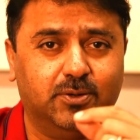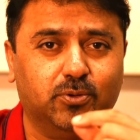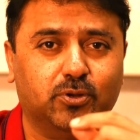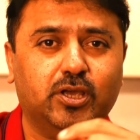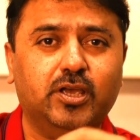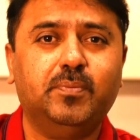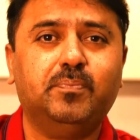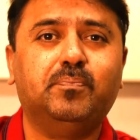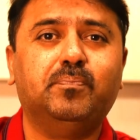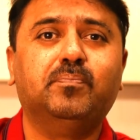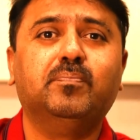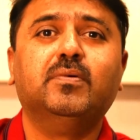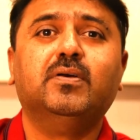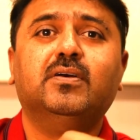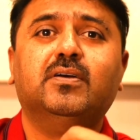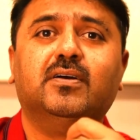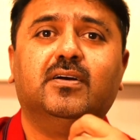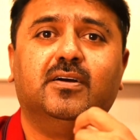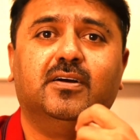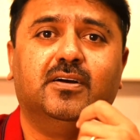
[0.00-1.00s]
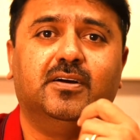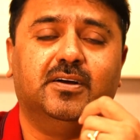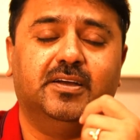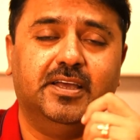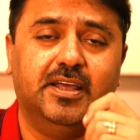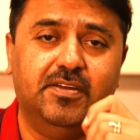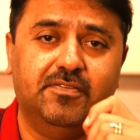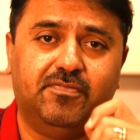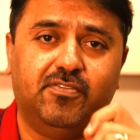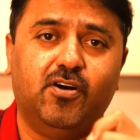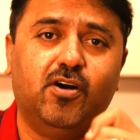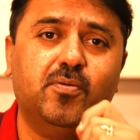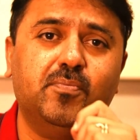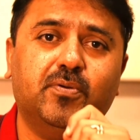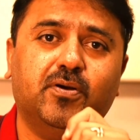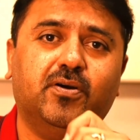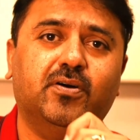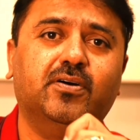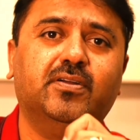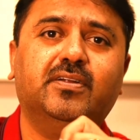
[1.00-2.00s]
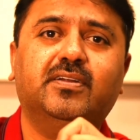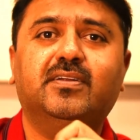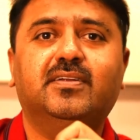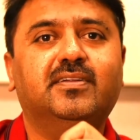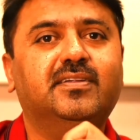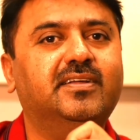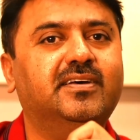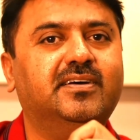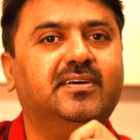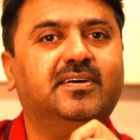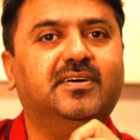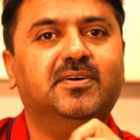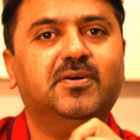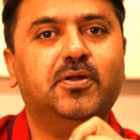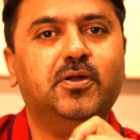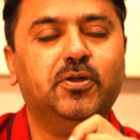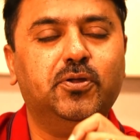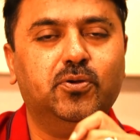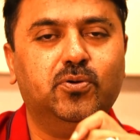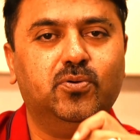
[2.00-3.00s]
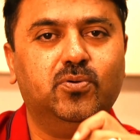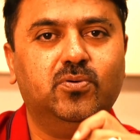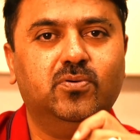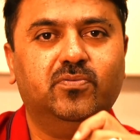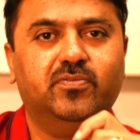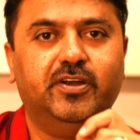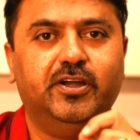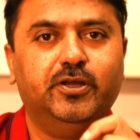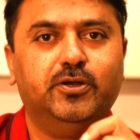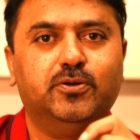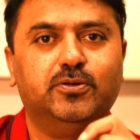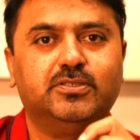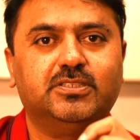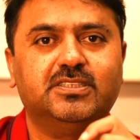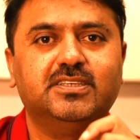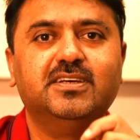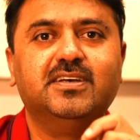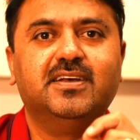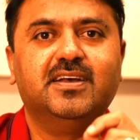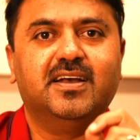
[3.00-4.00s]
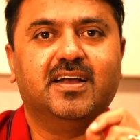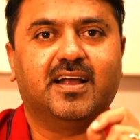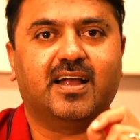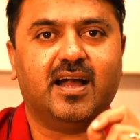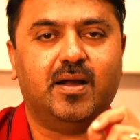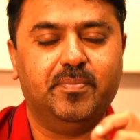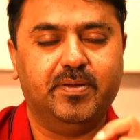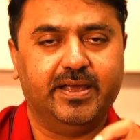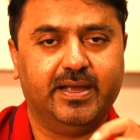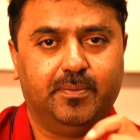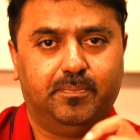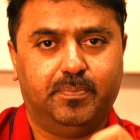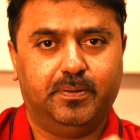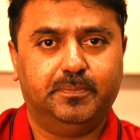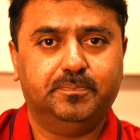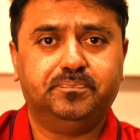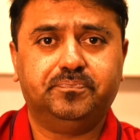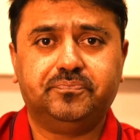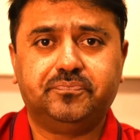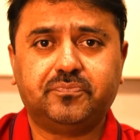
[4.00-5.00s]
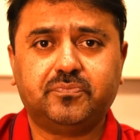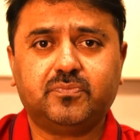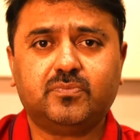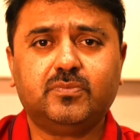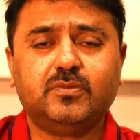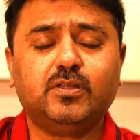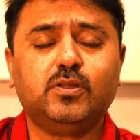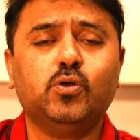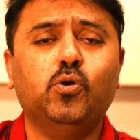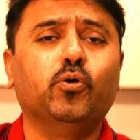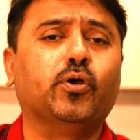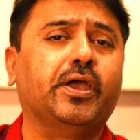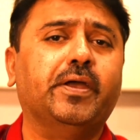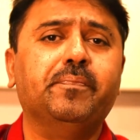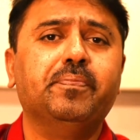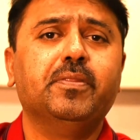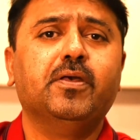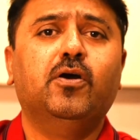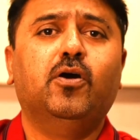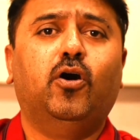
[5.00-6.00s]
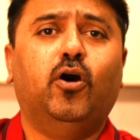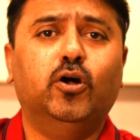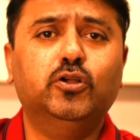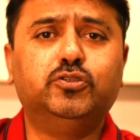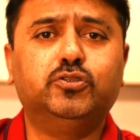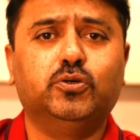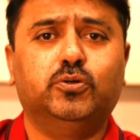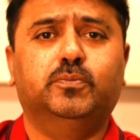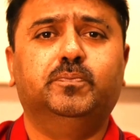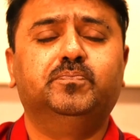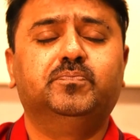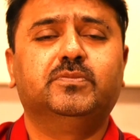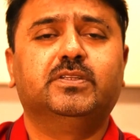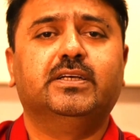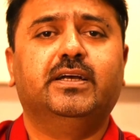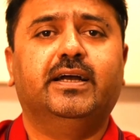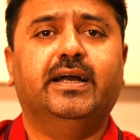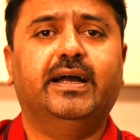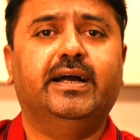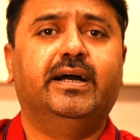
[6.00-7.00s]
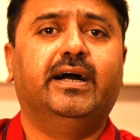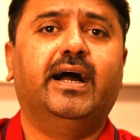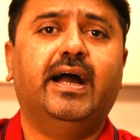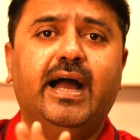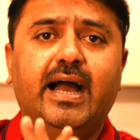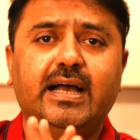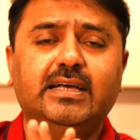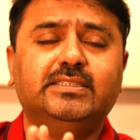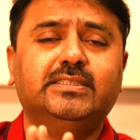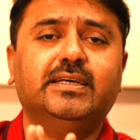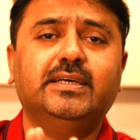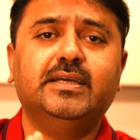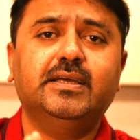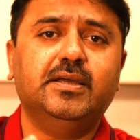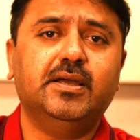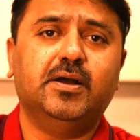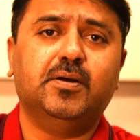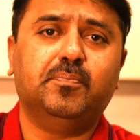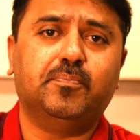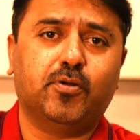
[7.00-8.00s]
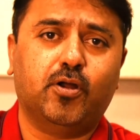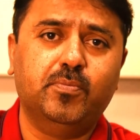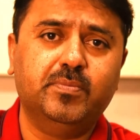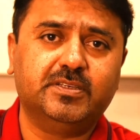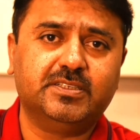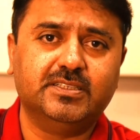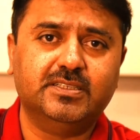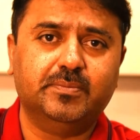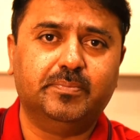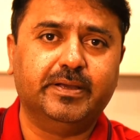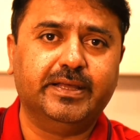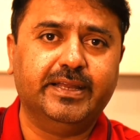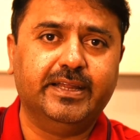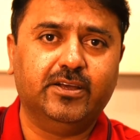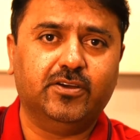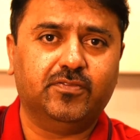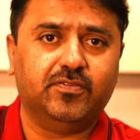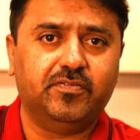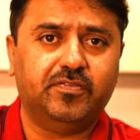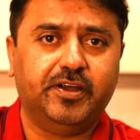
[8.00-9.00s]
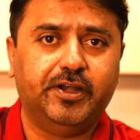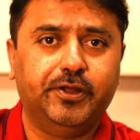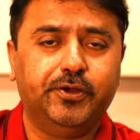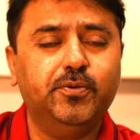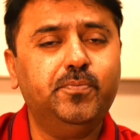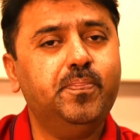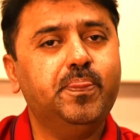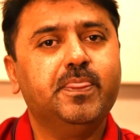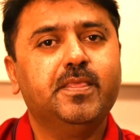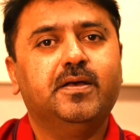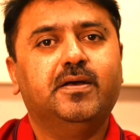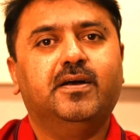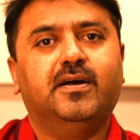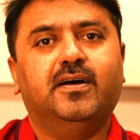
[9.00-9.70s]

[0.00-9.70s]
to keep informed on the new videos coming up. Okay, also as I promised in the beginning of the video,